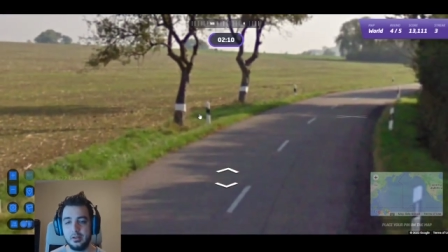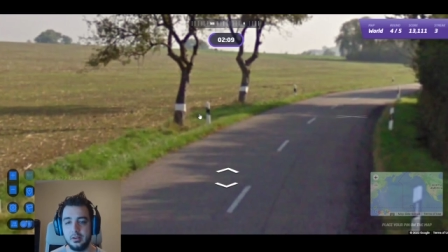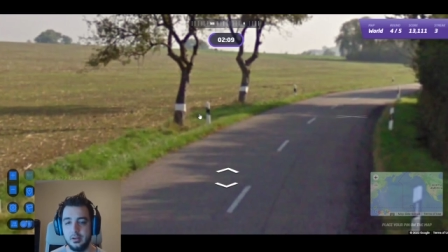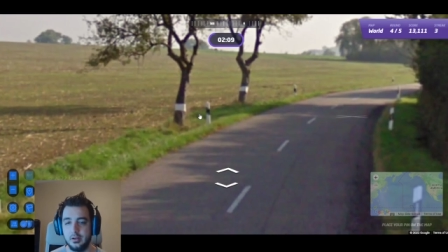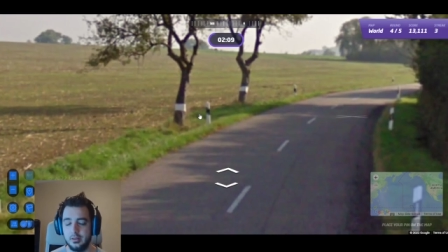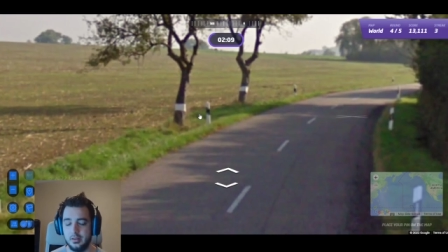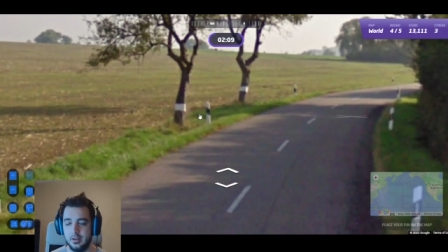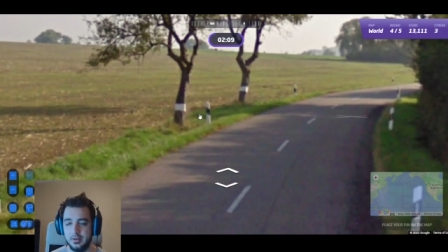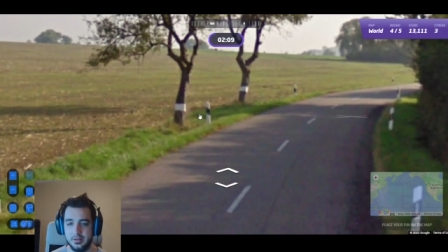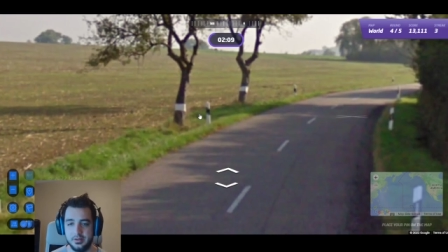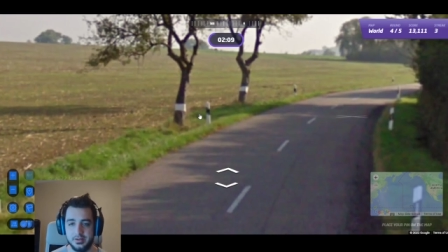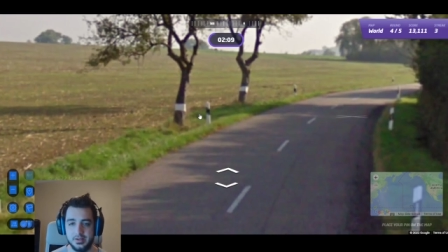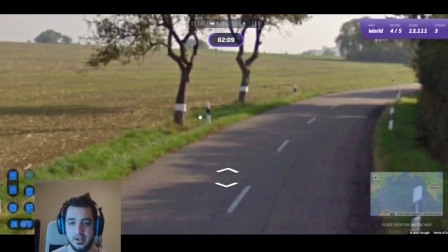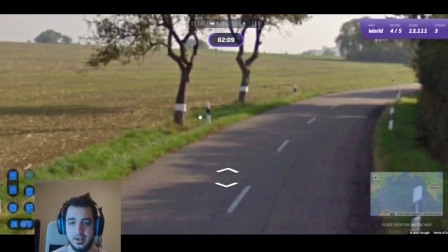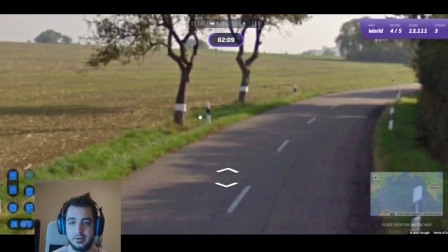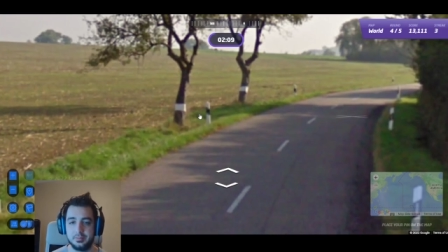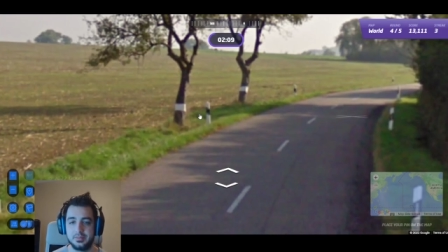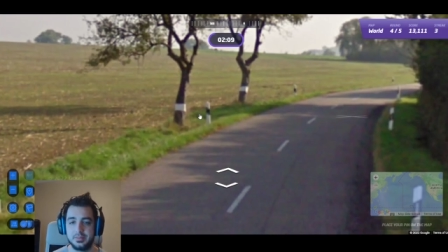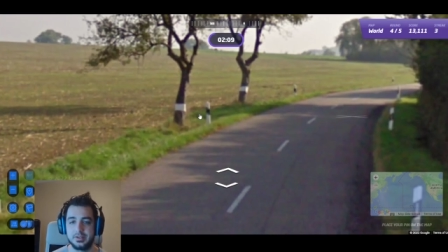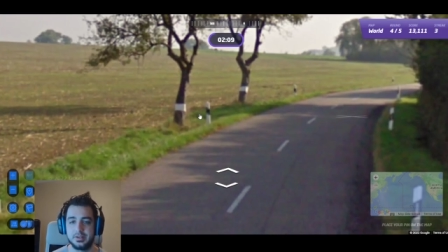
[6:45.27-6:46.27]
A lot of the
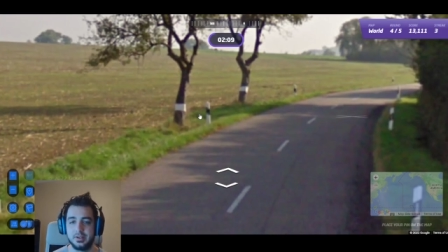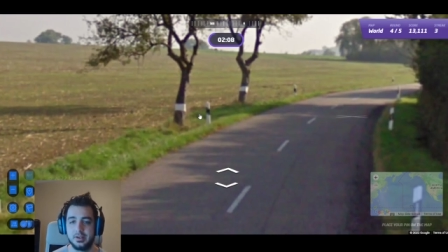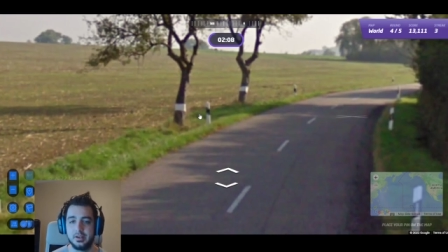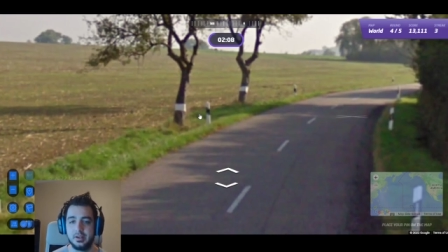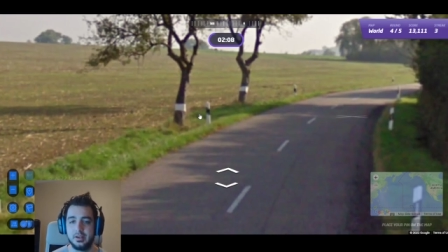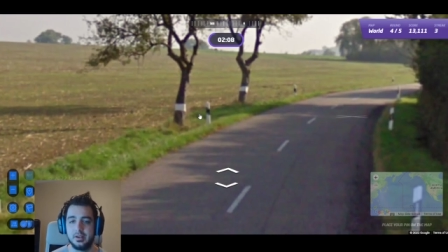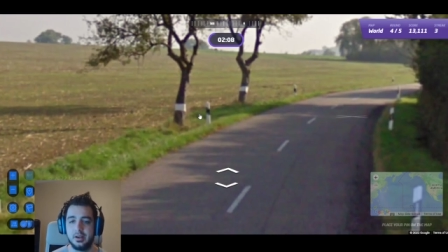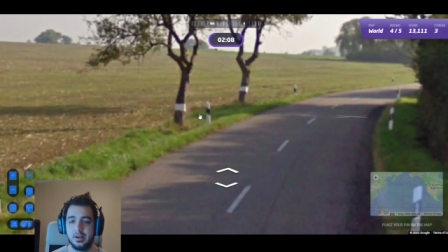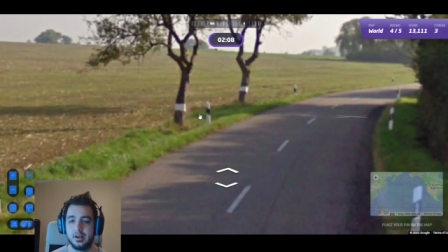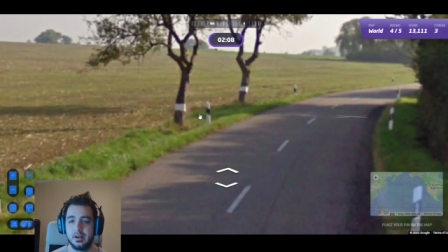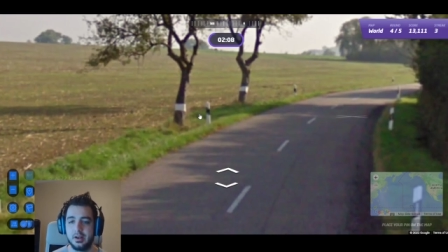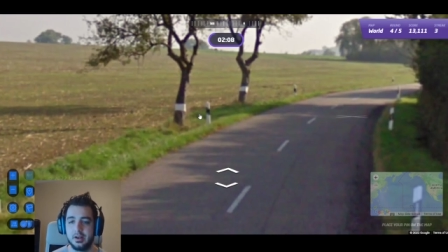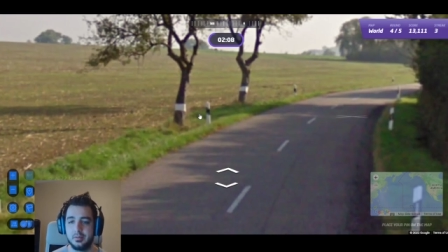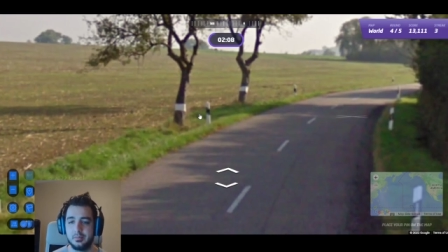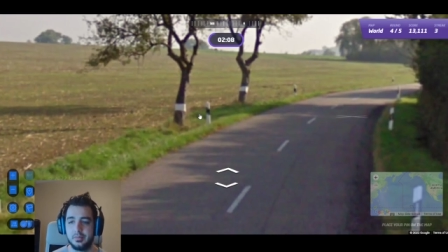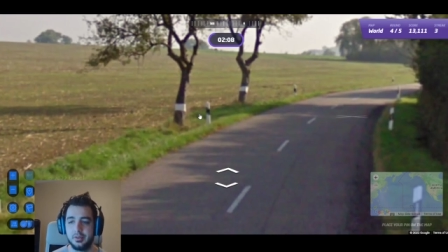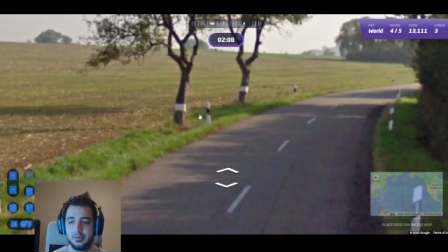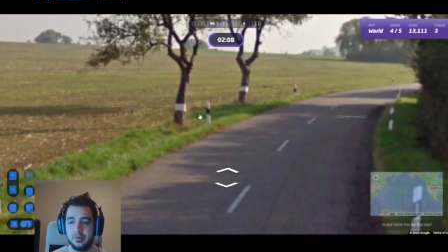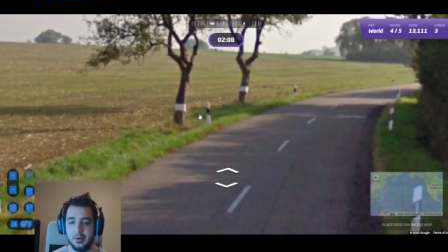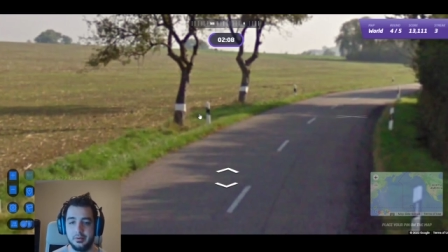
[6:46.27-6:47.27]
times
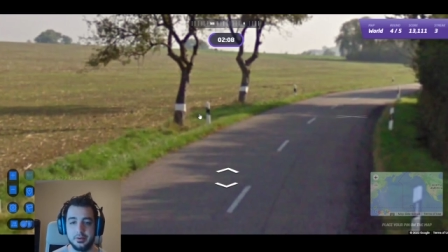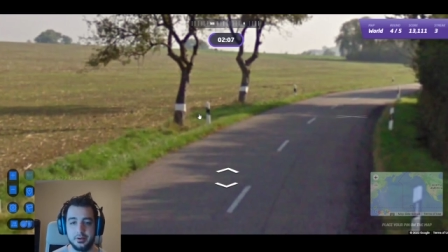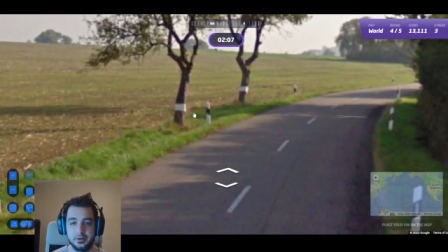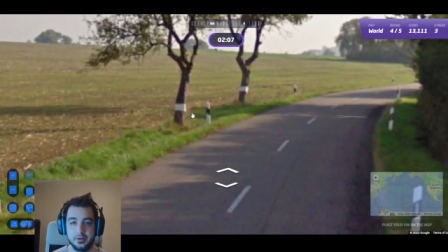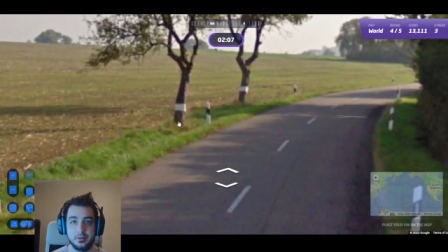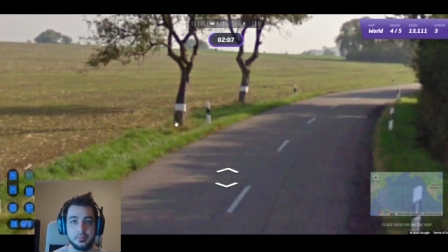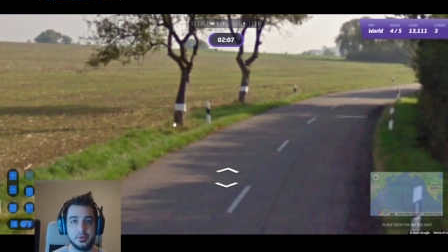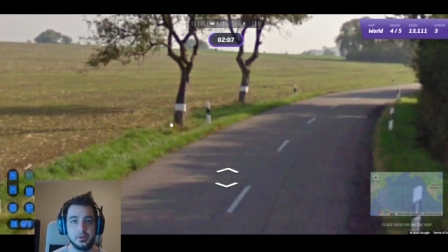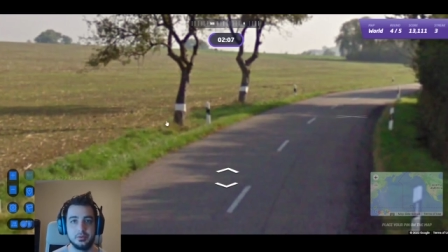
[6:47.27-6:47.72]
um, throughout Europe,